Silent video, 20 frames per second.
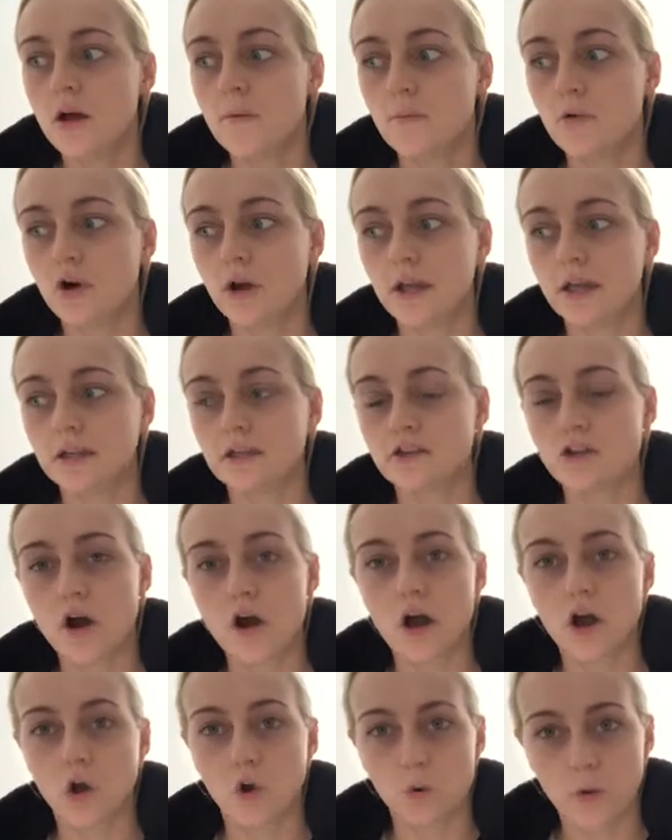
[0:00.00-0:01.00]
but it's
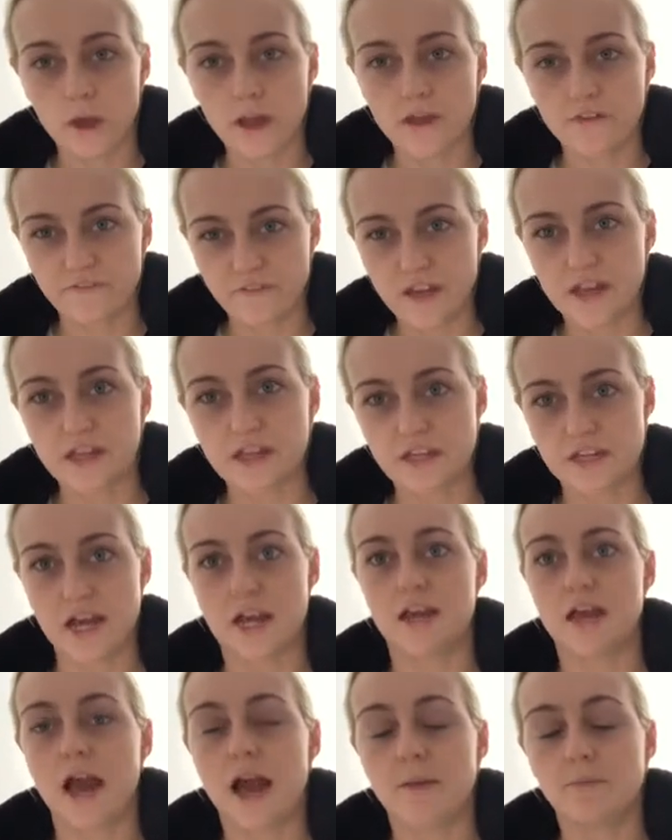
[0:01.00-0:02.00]
not a quick fix diet.